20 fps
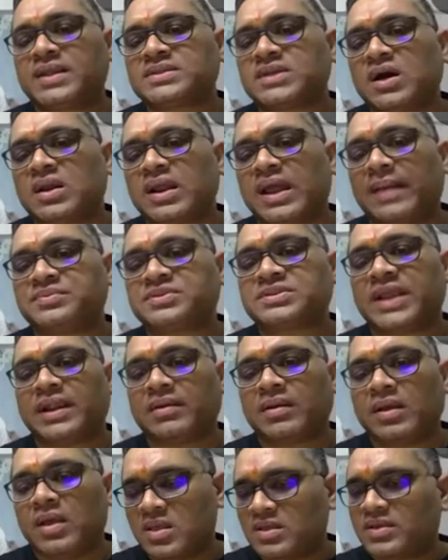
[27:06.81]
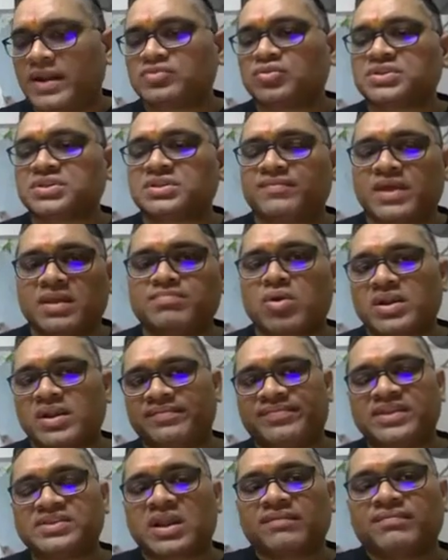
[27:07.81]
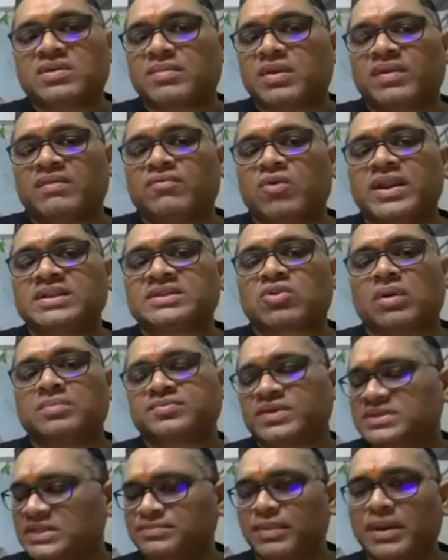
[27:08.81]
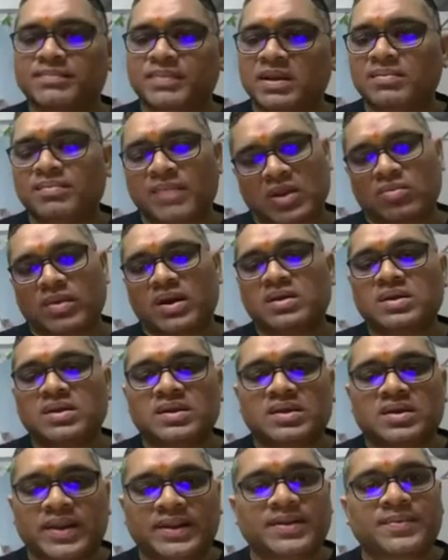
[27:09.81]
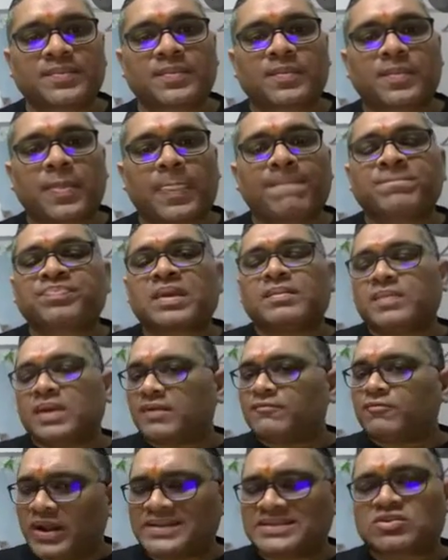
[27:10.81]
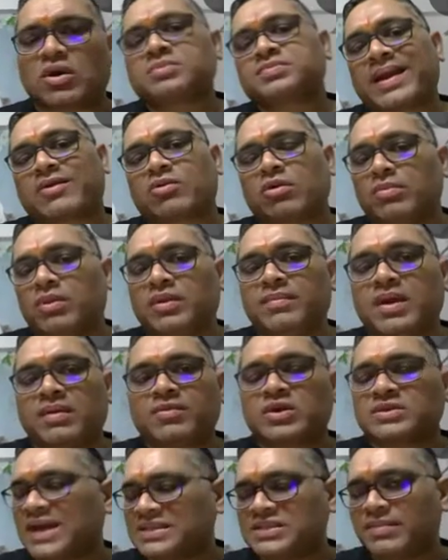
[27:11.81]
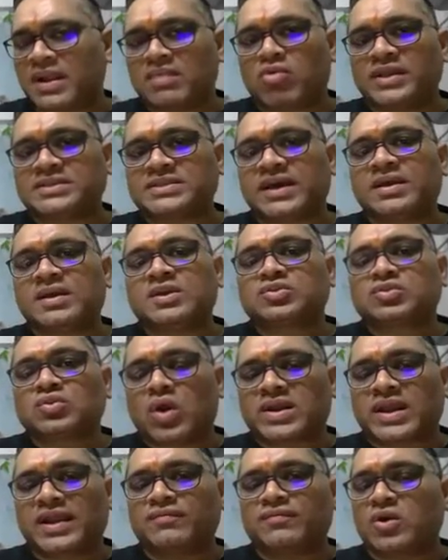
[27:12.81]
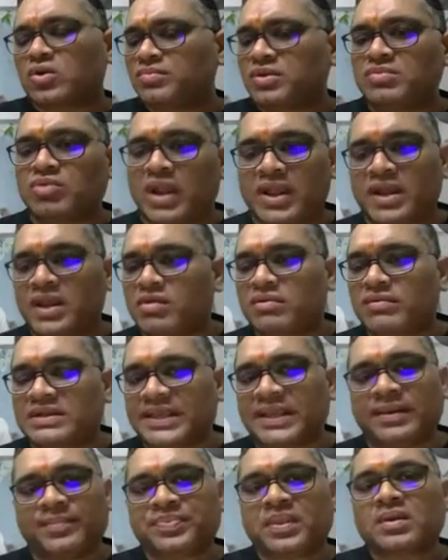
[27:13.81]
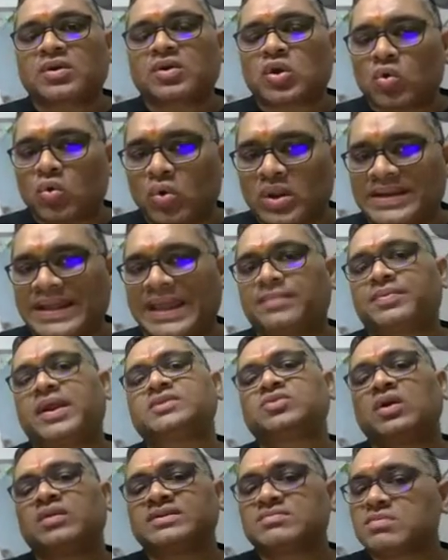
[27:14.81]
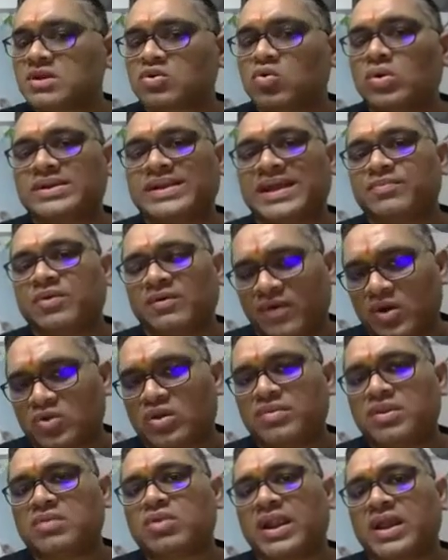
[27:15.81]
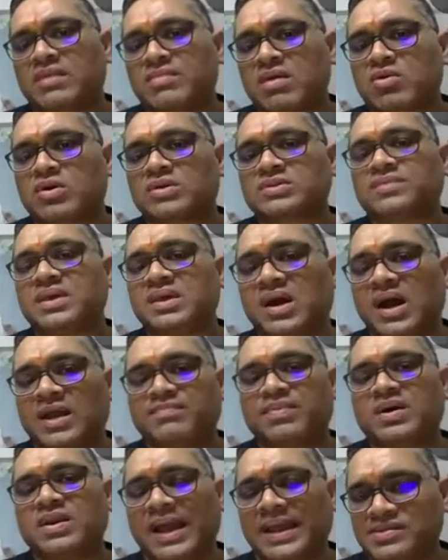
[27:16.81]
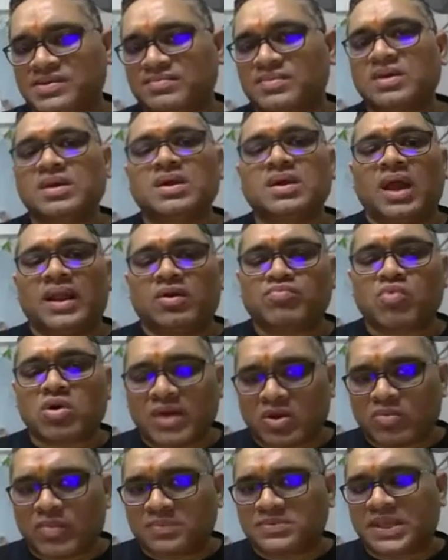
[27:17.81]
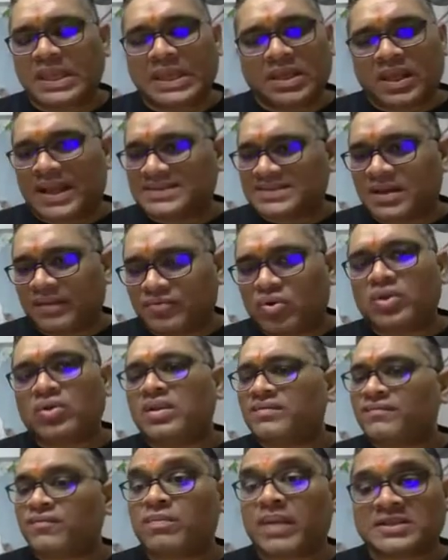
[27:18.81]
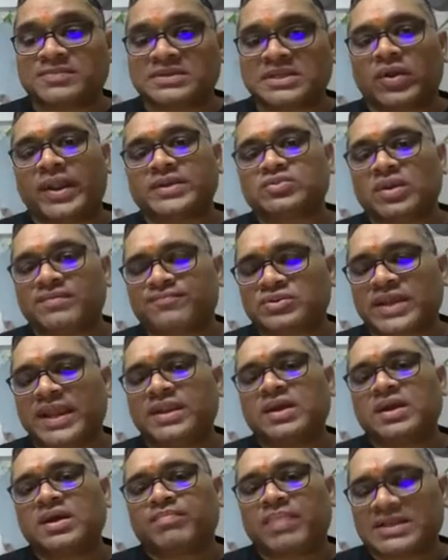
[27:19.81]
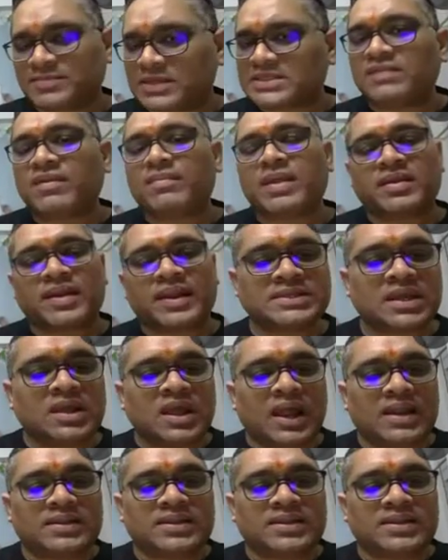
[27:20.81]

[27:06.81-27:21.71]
absent. Right? So this is the very important differentiating feature between Waldenstrom's versus multiple myeloma. Right? Waldenstrom's macroglobulinemia, because IgM antibody is there. So what kind of autoimmune hemolytic anemia you will see? Cold type, right? So always remember cold type of autoimmune hemolytic anemia because of the hyper IgM. And on bone marrow biopsy, as I have told you, lymphoplasmacytoid. So lymphocyte, plasma cell will be increased, and there will be a